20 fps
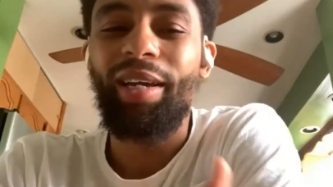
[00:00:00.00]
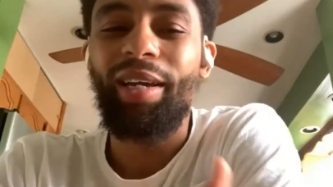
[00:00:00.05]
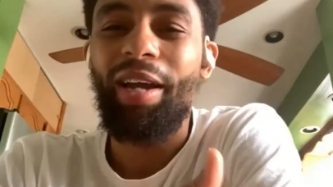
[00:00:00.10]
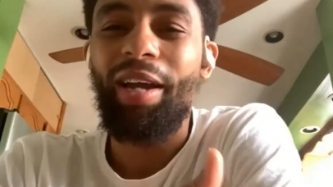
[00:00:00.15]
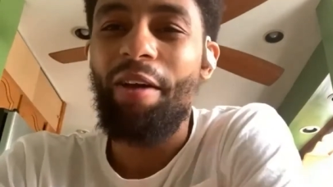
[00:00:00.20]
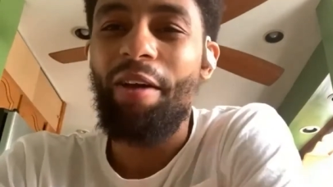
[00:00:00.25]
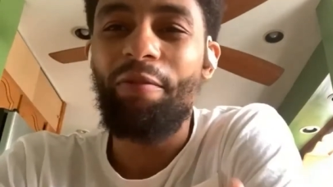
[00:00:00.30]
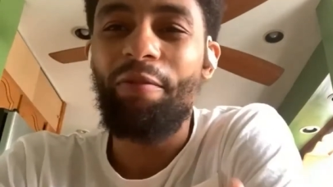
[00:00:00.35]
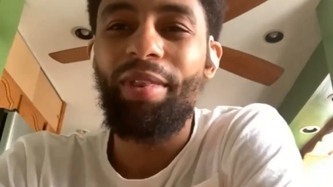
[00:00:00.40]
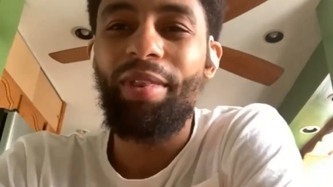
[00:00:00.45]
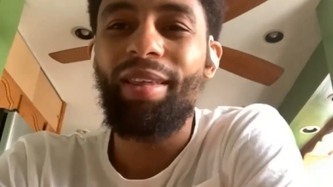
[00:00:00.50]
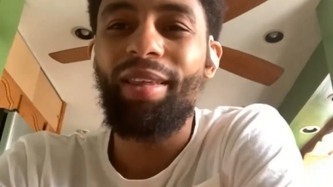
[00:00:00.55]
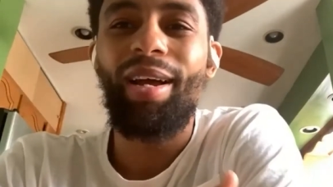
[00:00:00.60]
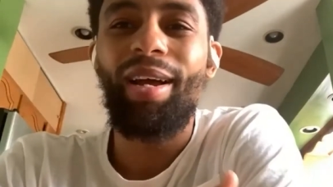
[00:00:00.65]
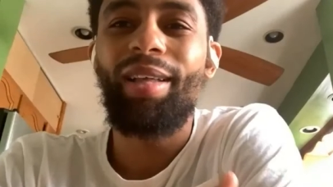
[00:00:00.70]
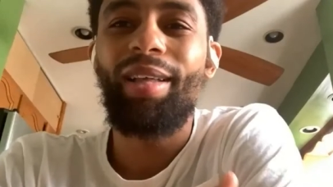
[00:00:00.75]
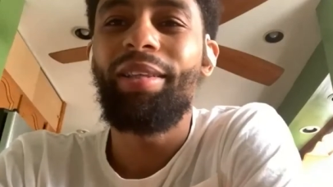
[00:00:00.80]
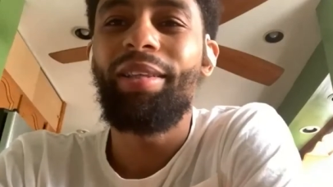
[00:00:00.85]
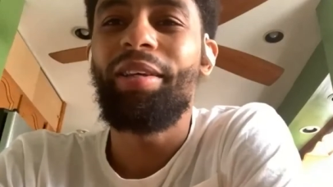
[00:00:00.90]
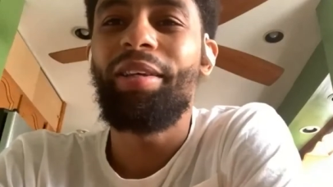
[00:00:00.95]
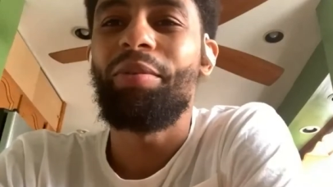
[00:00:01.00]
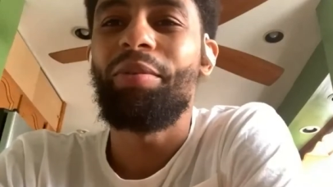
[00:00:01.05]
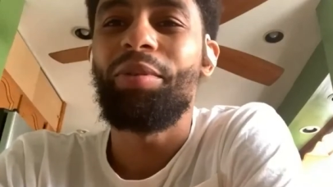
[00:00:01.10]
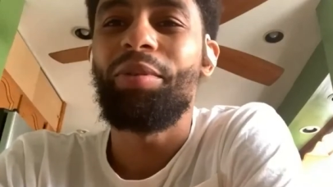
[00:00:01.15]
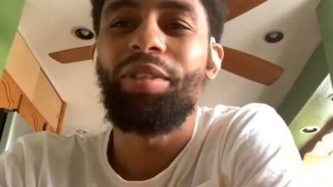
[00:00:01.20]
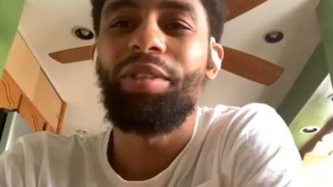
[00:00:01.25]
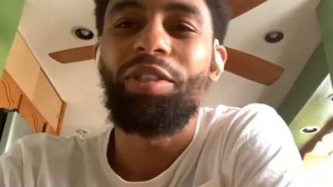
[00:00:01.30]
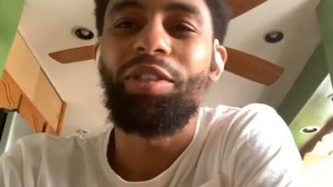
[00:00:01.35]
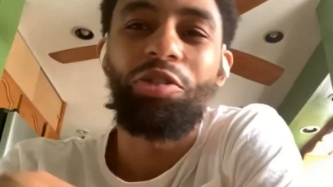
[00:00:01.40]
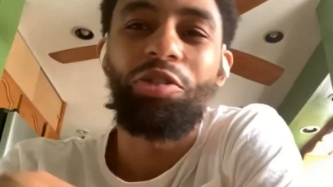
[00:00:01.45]
Like everything I did
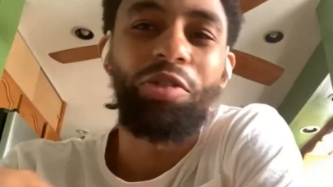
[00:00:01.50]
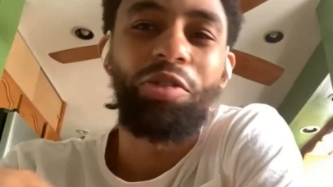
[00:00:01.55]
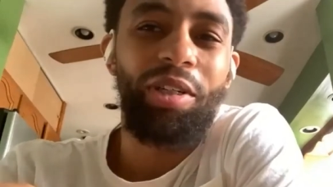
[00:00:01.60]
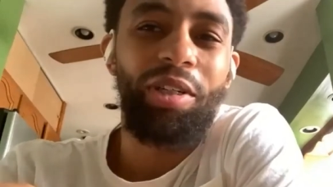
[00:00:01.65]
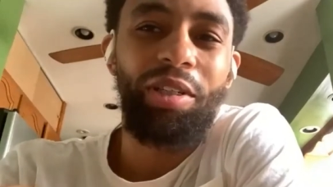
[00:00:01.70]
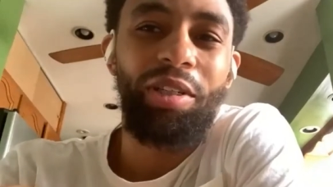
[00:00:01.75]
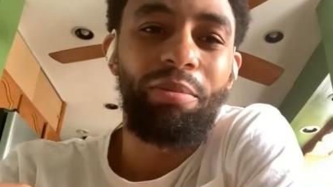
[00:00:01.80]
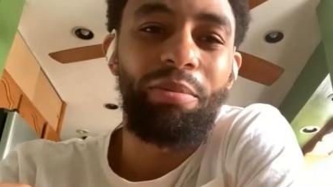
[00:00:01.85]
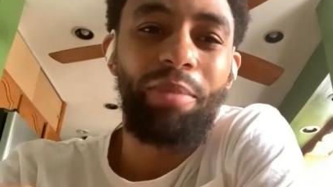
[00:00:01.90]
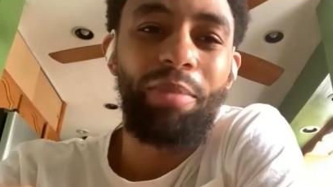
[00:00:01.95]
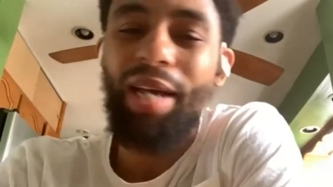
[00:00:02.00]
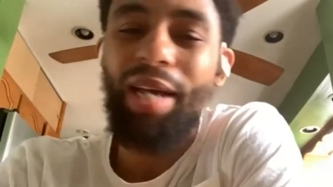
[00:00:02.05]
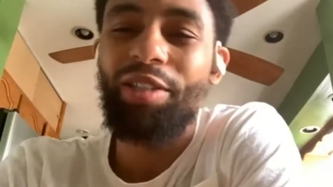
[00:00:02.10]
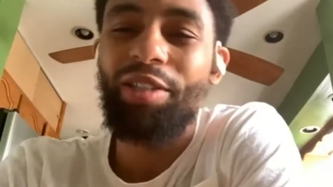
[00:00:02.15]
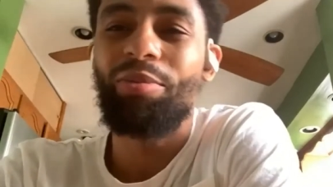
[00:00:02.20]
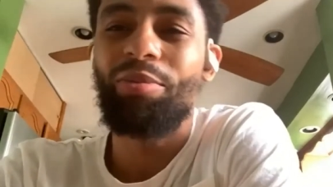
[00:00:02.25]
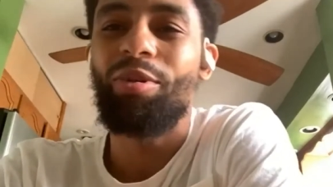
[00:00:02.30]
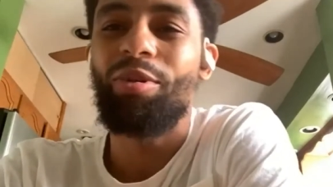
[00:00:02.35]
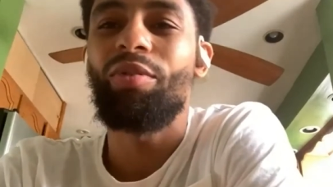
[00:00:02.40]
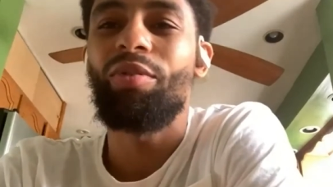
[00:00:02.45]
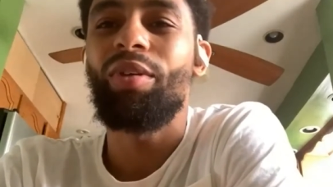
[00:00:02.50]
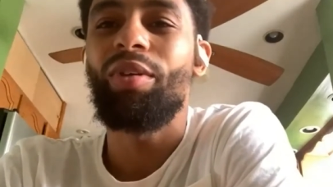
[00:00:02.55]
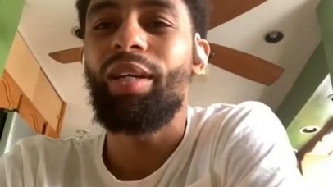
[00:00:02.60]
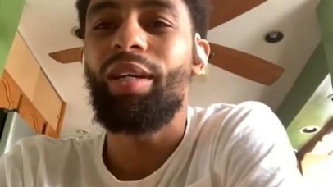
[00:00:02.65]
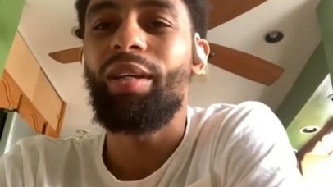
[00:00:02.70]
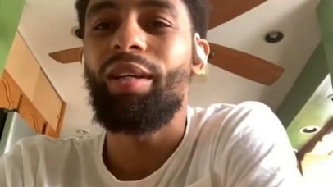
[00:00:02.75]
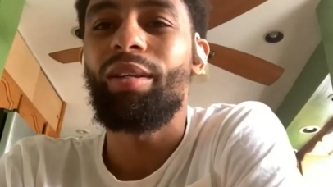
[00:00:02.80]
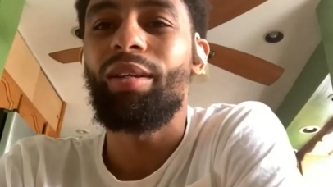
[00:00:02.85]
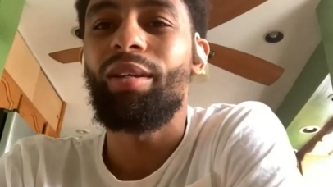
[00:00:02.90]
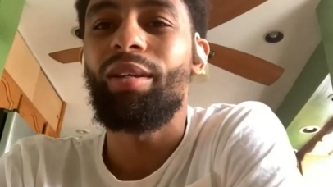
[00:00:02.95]
was just strictly basketball related.